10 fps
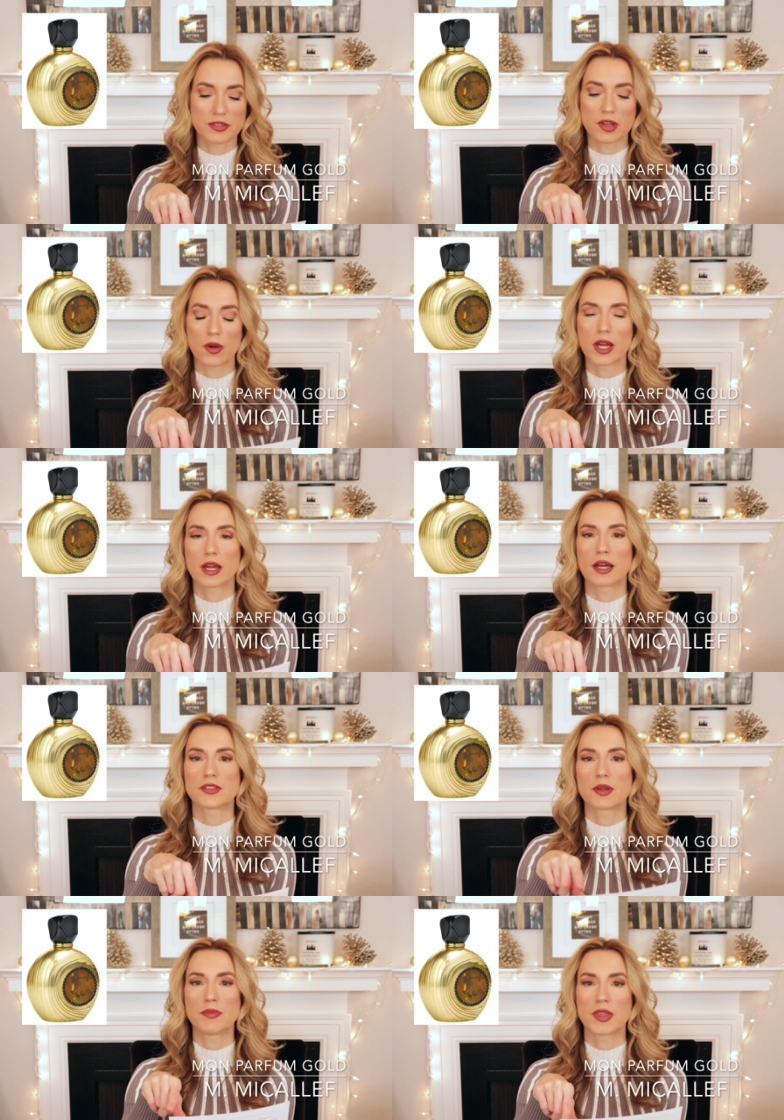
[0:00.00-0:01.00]
So I
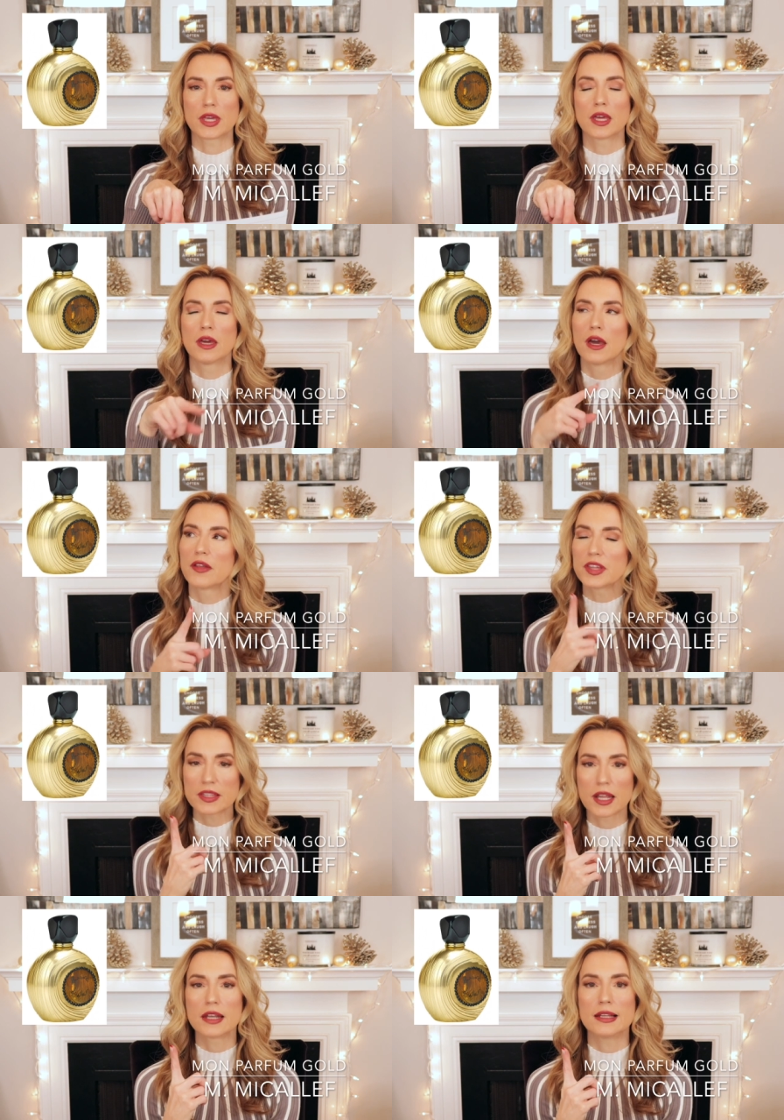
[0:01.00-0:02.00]
got something. I think
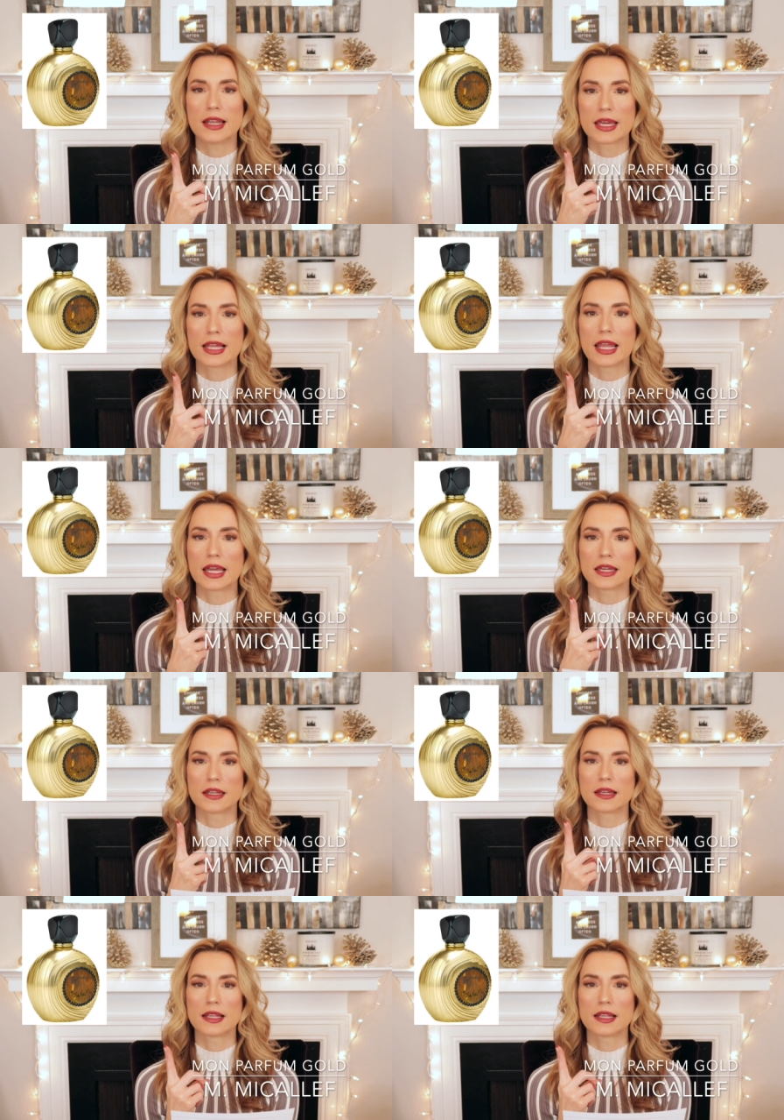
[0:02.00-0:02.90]
that had ylang ylang in it.